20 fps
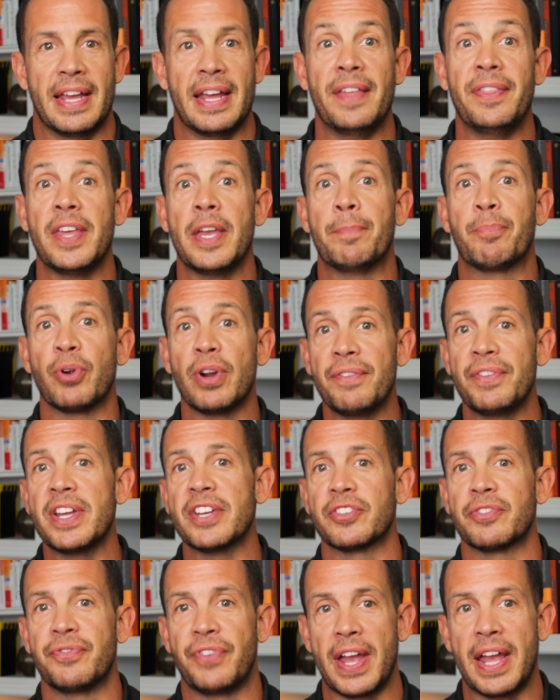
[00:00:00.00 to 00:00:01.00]
In the
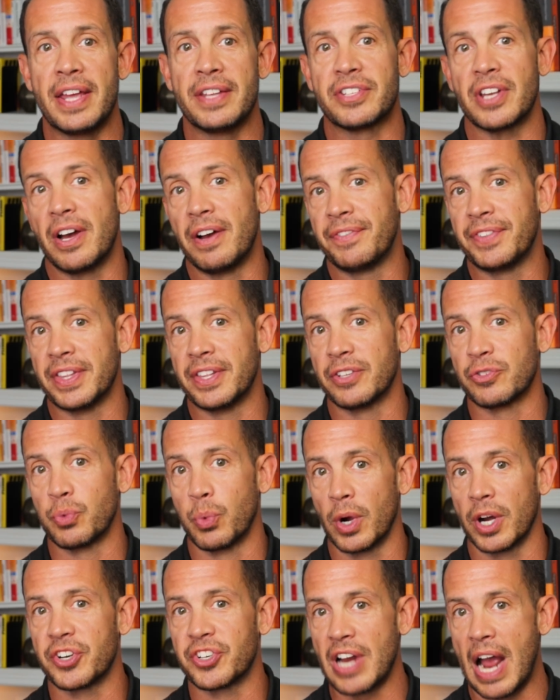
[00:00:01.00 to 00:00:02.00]
previous phase of this
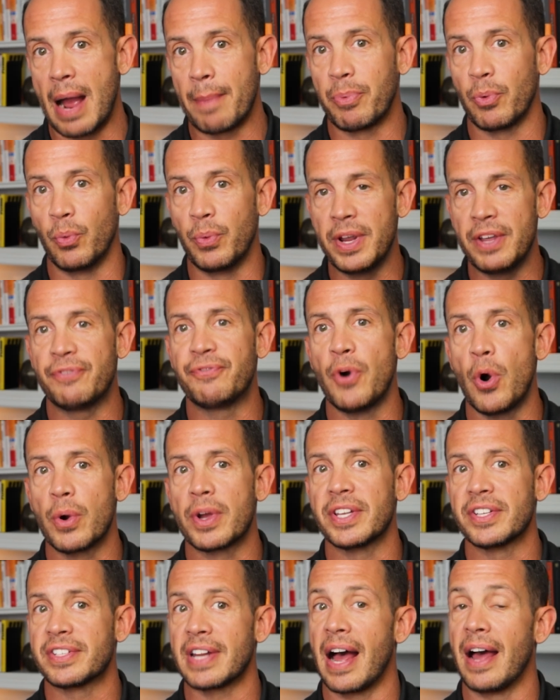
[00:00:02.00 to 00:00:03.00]
workshop, we
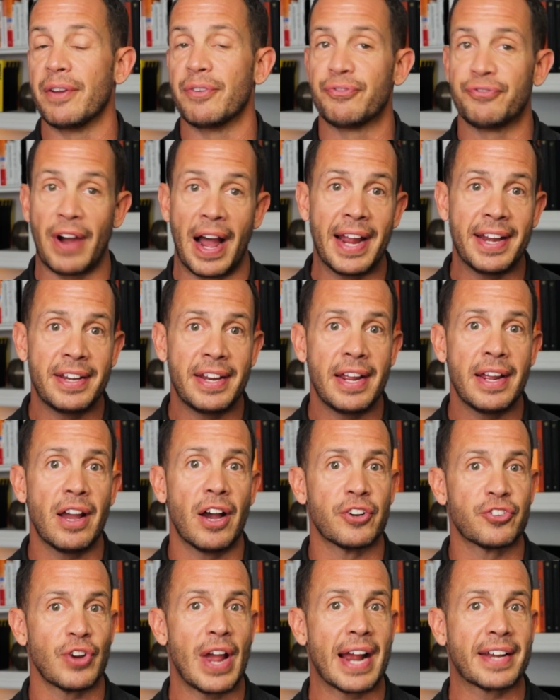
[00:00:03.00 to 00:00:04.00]
focused on finding,
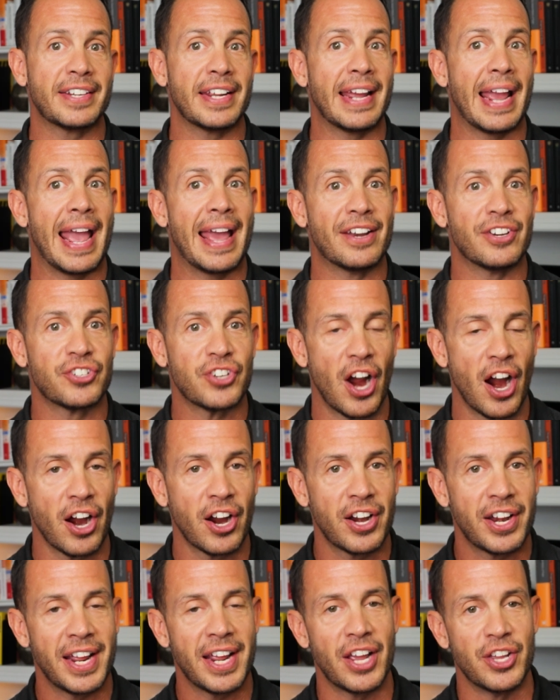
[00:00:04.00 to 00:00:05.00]
attracting, and
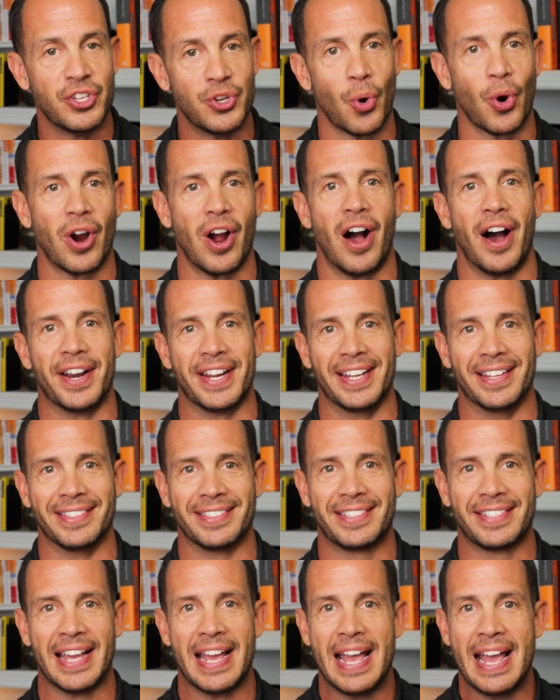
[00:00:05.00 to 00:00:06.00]
targeting your
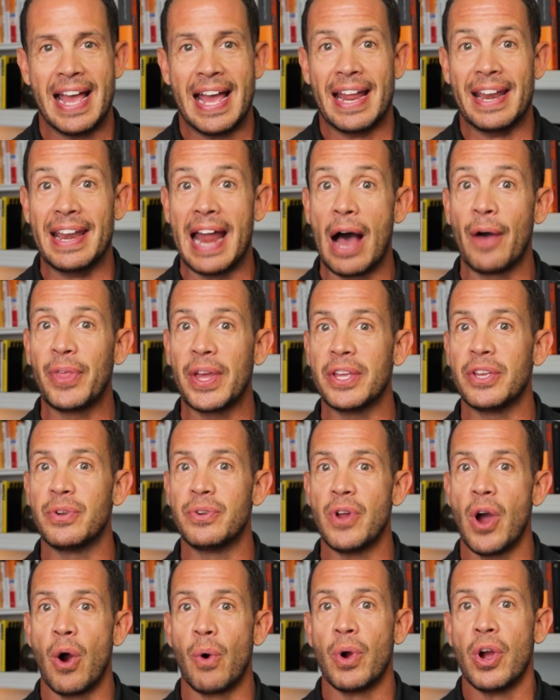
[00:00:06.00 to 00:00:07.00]
audience. Now that you
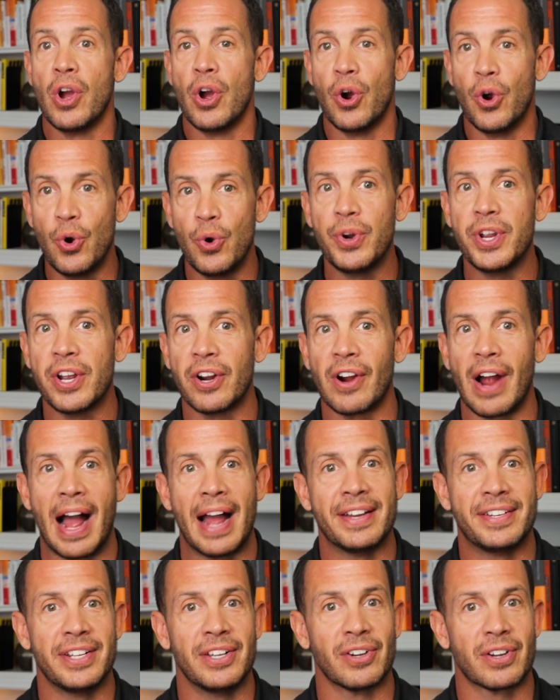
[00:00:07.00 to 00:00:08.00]
know who your
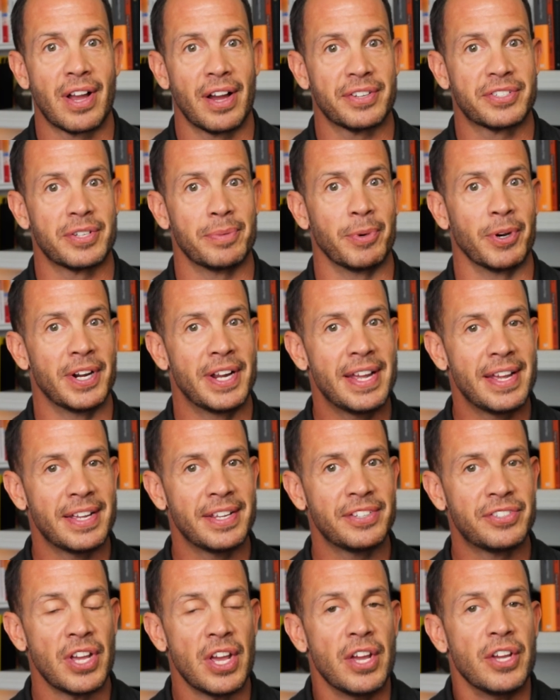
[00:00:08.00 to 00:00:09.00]
ideal customer
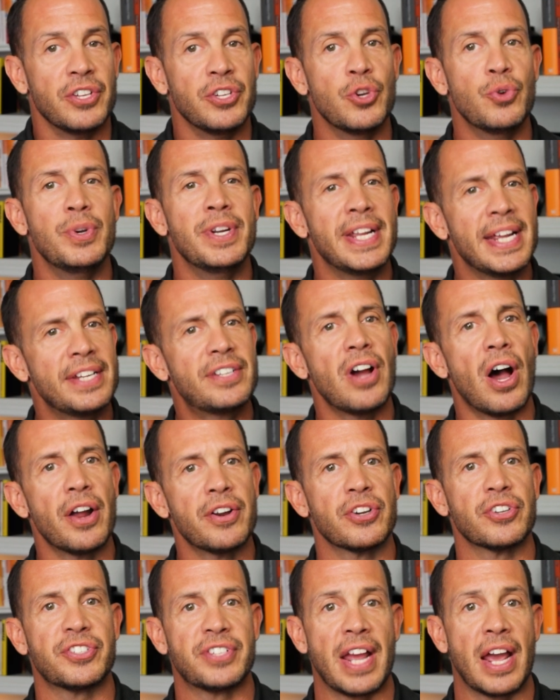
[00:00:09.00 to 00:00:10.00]
is, you need to
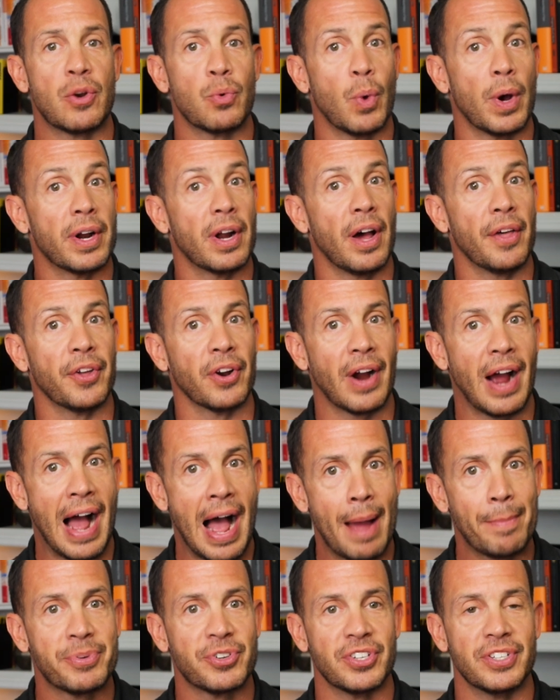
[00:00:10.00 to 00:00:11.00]
understand what other
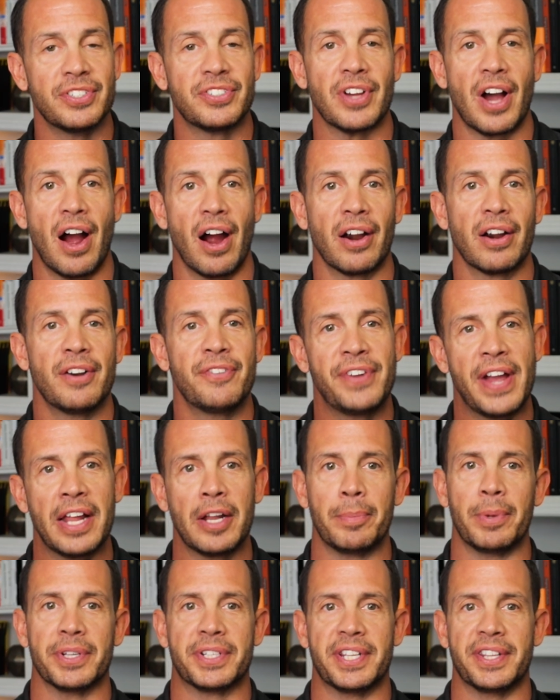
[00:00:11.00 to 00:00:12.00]
options are
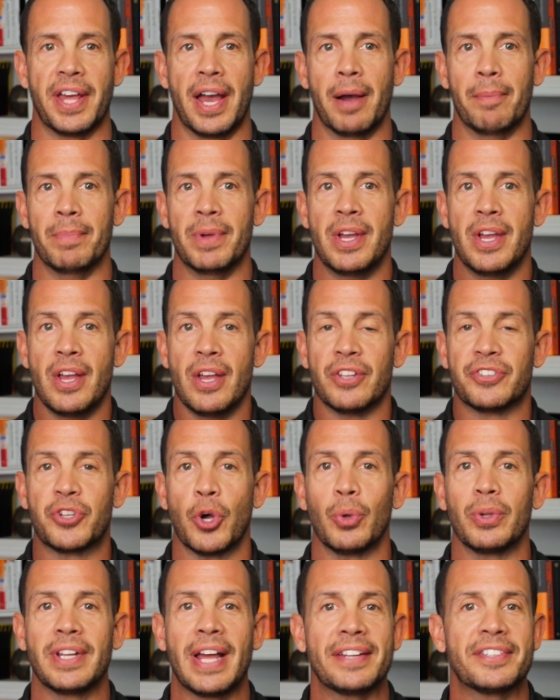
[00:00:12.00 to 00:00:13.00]
available to them.
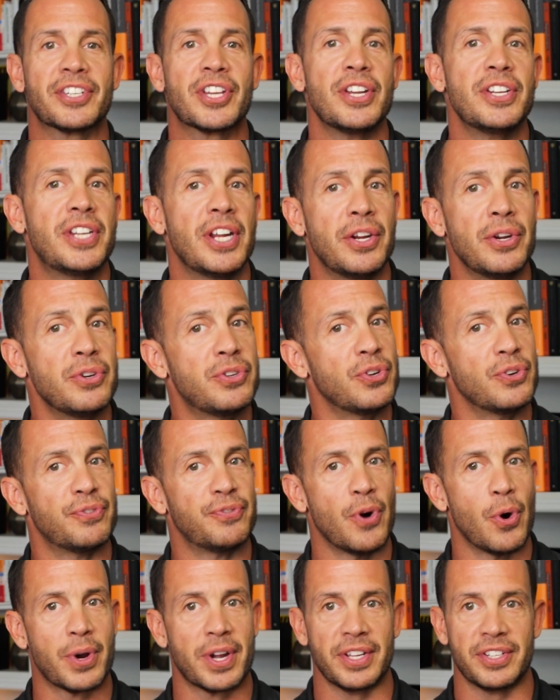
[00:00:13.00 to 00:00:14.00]
So let's continue to
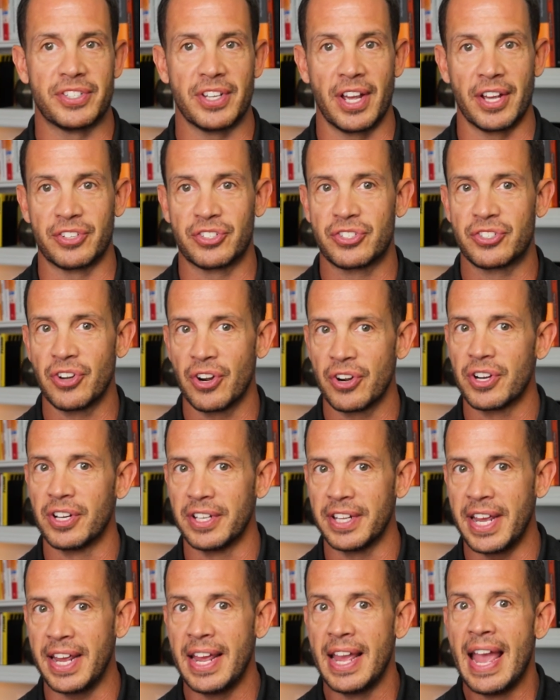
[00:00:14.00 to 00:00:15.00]
focus
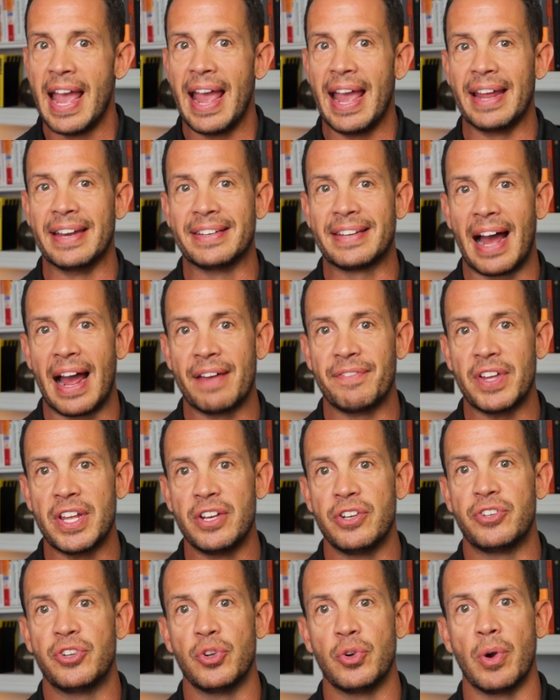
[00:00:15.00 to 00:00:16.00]
externally and dive
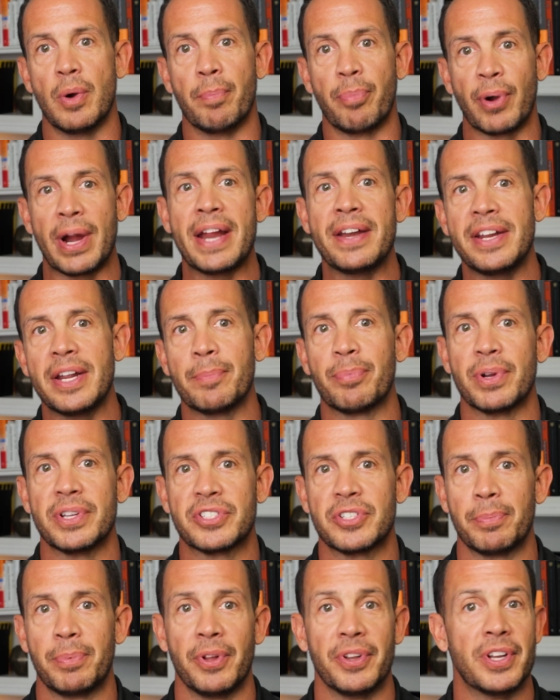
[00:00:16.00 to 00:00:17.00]
into branding
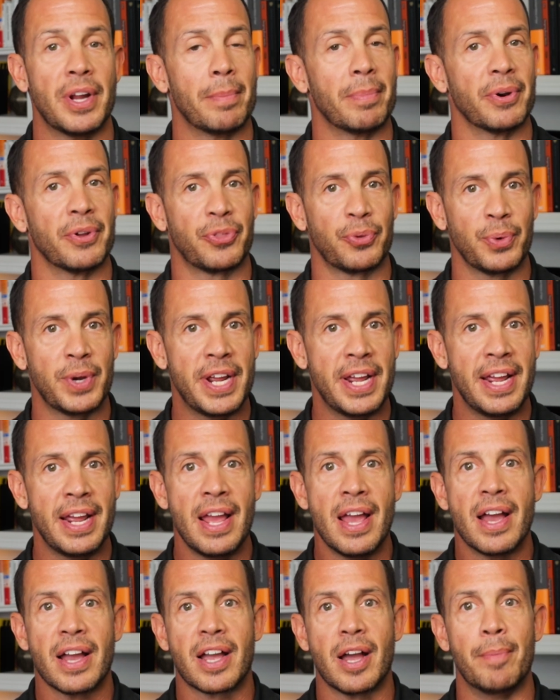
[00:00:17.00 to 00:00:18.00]
principle number
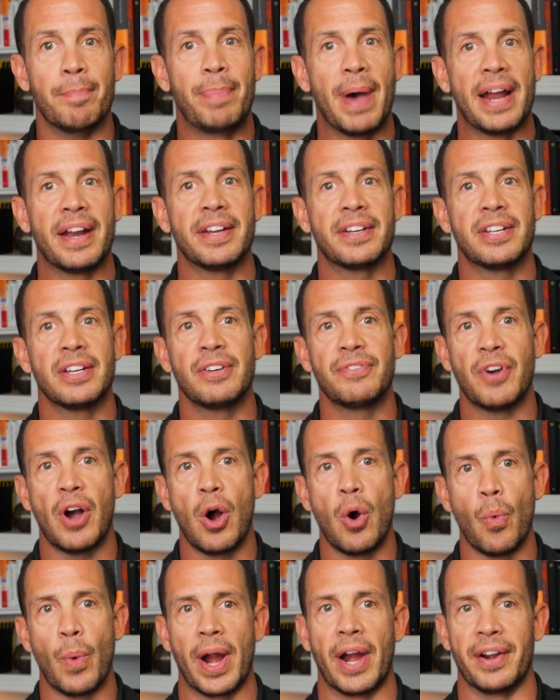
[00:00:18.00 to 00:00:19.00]
3, competitive
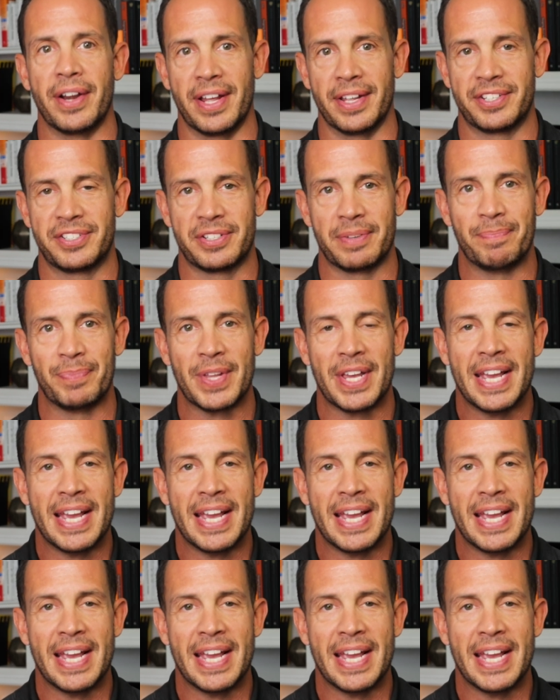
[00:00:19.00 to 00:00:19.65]
awareness.